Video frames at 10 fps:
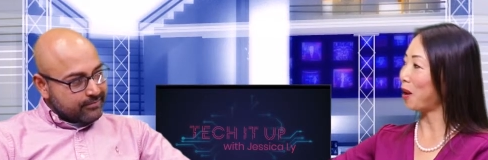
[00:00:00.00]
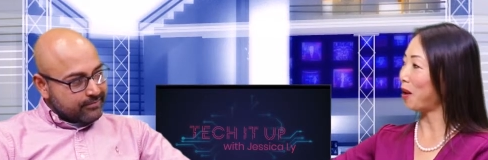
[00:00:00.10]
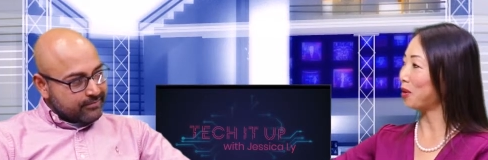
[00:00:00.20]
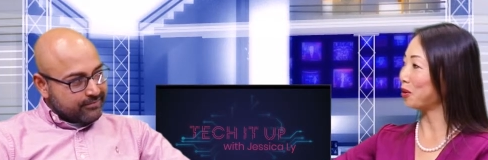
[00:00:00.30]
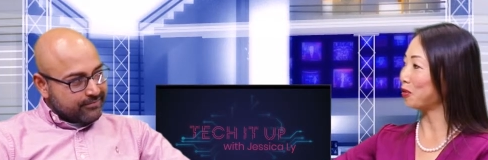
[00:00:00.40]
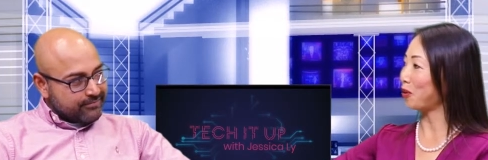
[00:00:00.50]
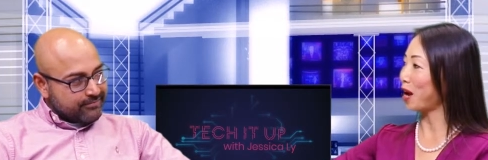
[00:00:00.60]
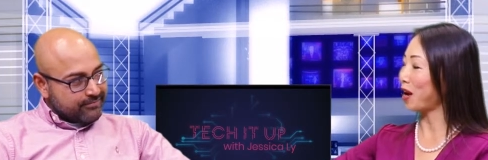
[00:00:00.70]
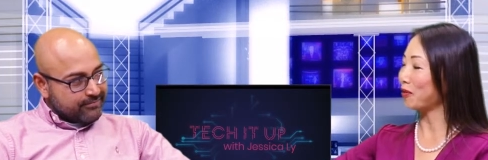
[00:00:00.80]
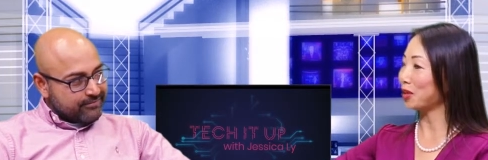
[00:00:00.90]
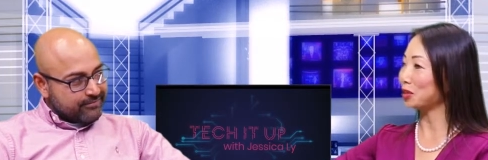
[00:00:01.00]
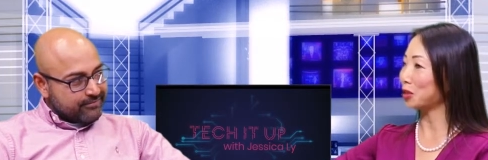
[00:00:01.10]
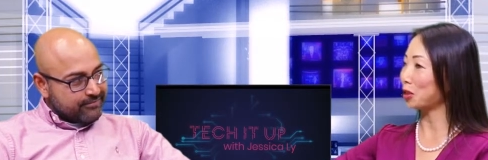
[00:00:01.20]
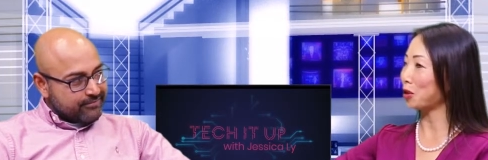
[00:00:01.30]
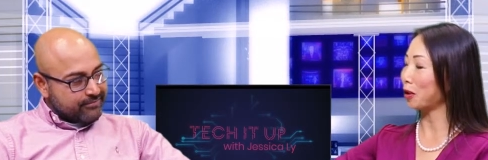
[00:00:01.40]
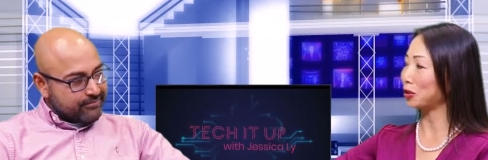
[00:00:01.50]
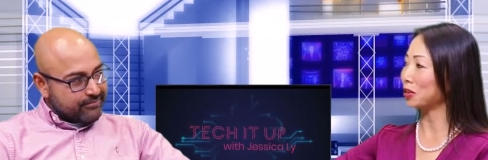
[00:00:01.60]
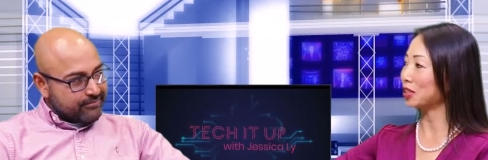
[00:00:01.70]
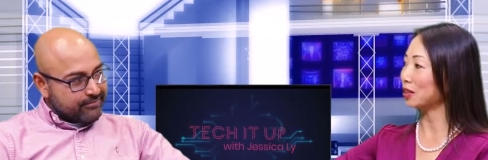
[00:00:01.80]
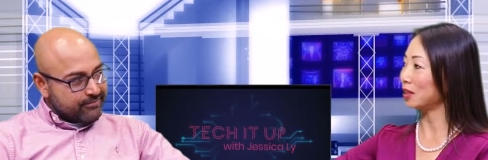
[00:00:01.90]
Speaker 1: applaud you for having zero
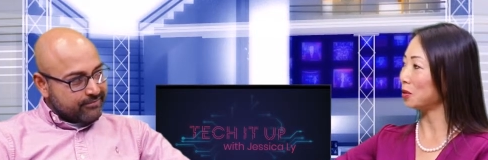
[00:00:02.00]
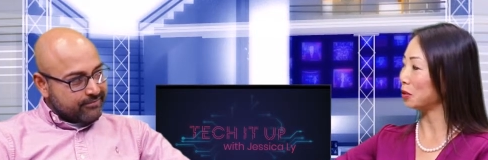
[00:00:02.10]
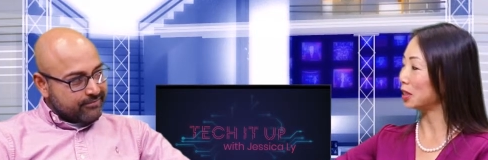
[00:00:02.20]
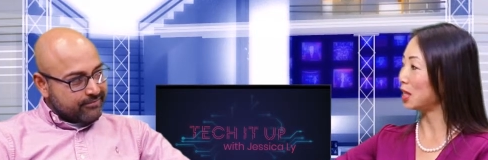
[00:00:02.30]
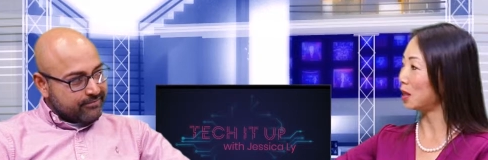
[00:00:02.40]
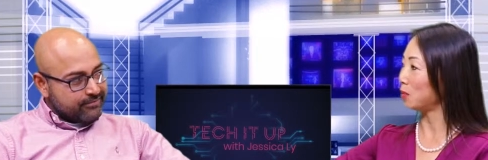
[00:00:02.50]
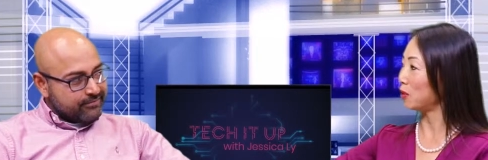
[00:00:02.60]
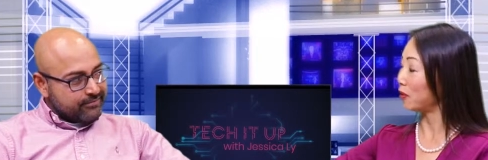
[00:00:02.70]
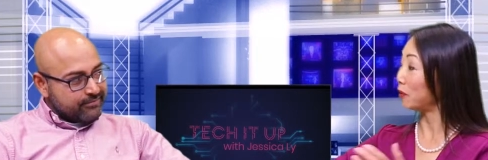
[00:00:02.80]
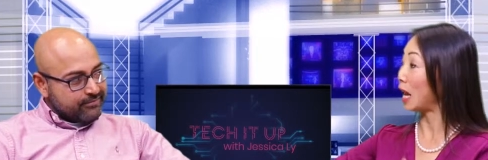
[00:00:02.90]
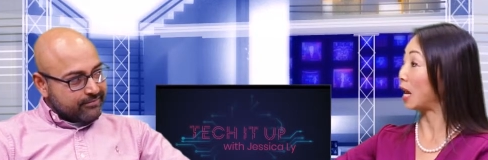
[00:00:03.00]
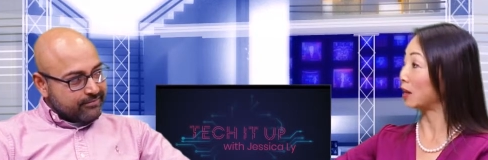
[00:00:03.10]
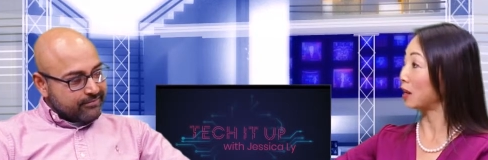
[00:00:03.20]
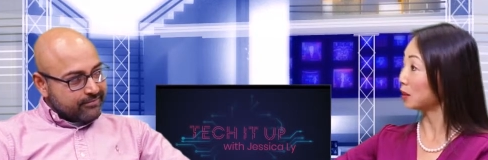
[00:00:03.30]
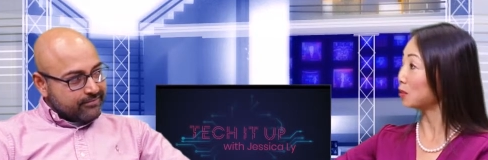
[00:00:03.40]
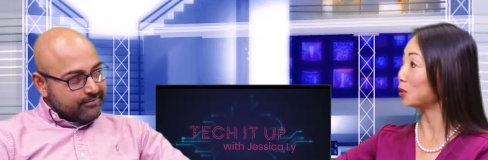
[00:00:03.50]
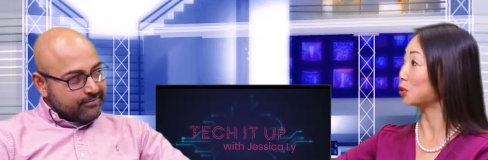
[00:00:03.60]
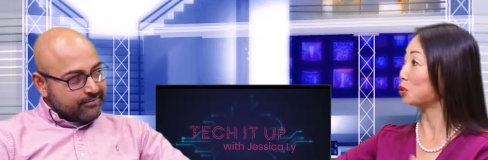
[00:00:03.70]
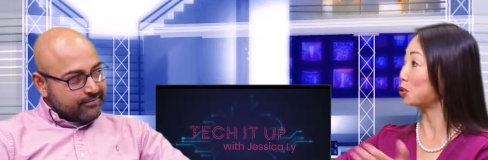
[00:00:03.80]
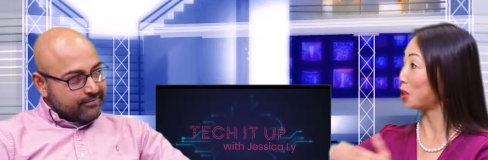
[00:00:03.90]
attrition in your team. You've even had customers
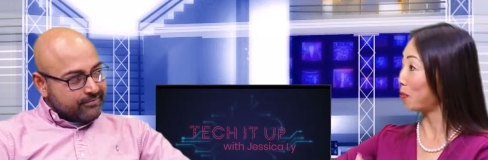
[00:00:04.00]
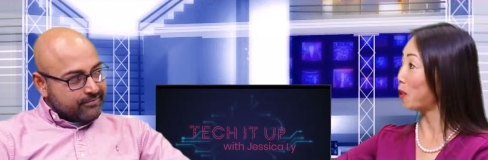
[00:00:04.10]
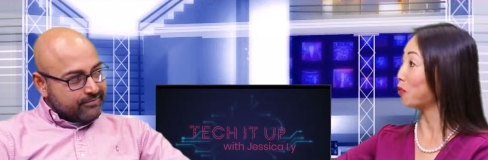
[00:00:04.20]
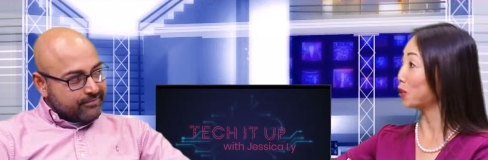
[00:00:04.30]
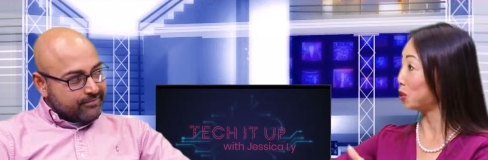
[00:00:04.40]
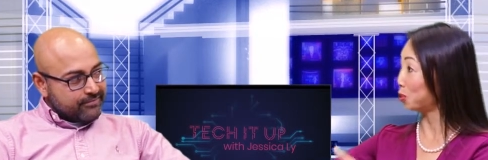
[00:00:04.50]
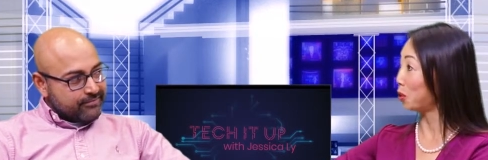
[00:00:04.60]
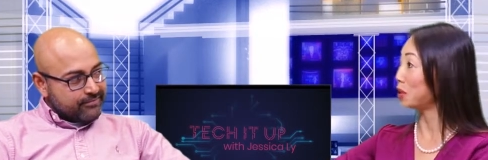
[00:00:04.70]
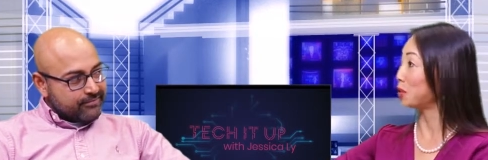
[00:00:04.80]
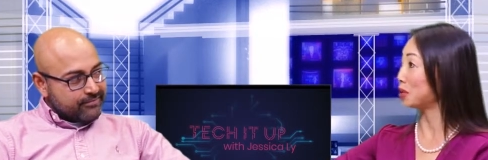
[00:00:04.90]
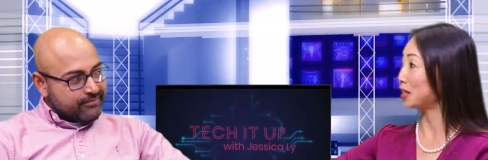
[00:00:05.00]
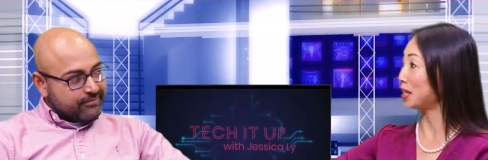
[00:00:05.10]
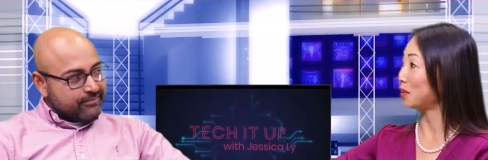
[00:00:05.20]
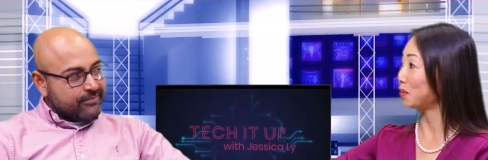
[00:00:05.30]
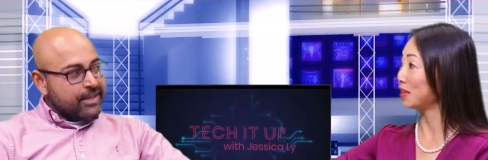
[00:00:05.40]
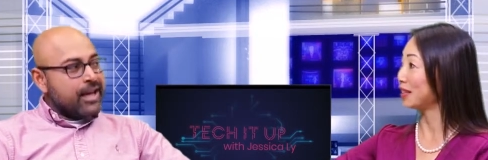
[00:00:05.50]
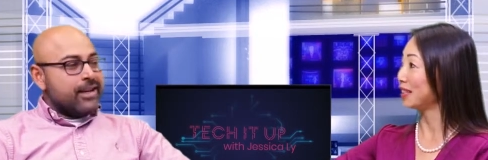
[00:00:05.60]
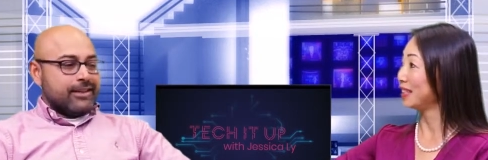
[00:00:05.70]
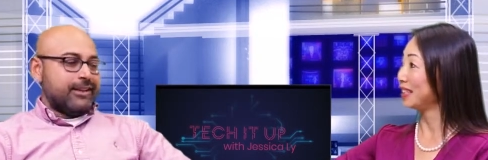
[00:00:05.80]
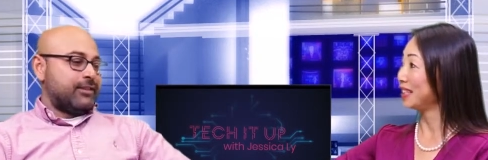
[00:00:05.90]
who jump over to join your team.
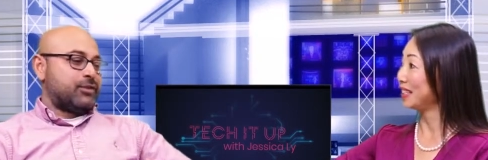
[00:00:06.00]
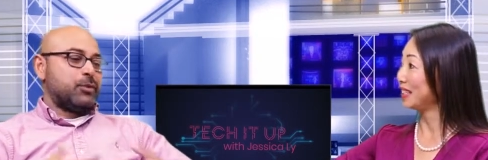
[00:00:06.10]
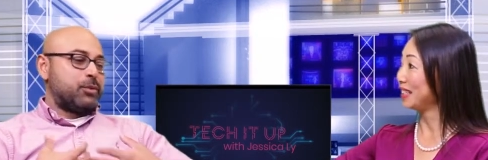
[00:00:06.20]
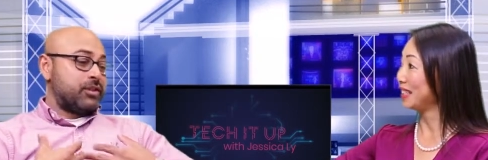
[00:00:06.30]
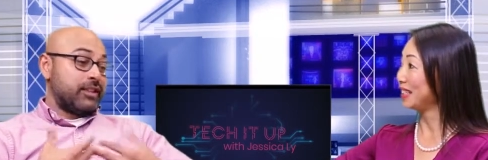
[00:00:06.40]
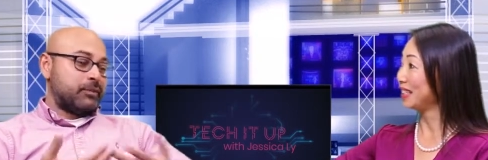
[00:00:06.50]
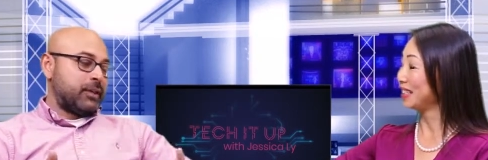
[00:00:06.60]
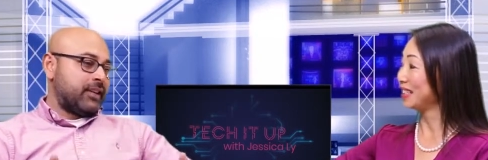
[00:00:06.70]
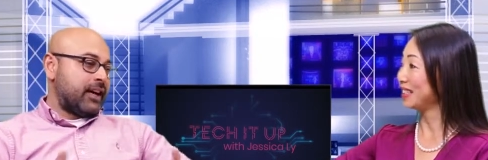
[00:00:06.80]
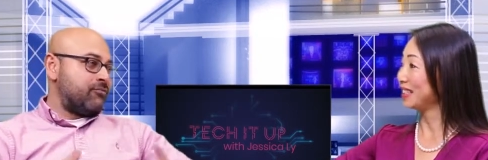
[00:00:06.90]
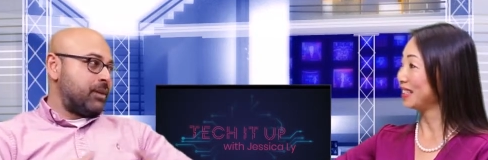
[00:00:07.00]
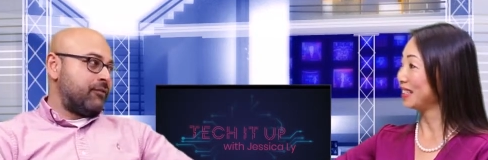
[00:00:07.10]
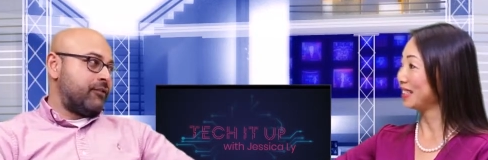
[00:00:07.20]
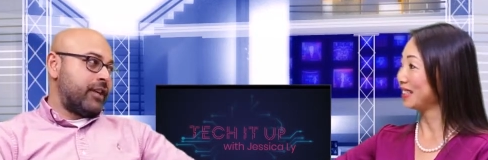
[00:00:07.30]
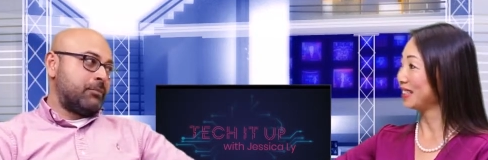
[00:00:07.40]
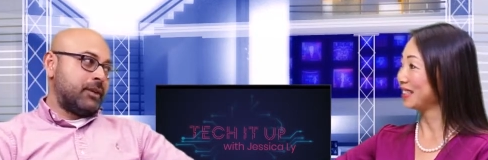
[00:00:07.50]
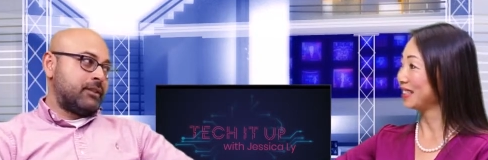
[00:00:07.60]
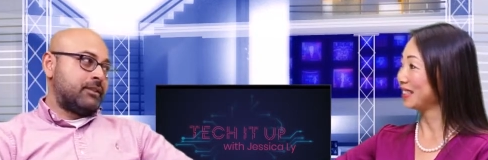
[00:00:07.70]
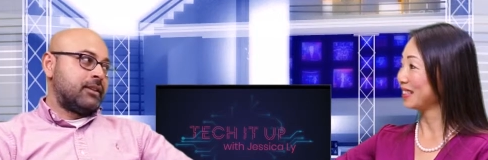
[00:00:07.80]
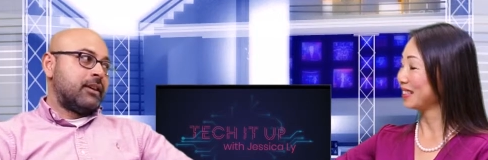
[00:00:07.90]
Speaker 2: Yes. So personally speaking, I've been very
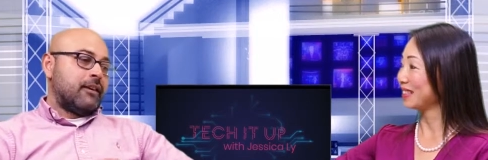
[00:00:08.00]
much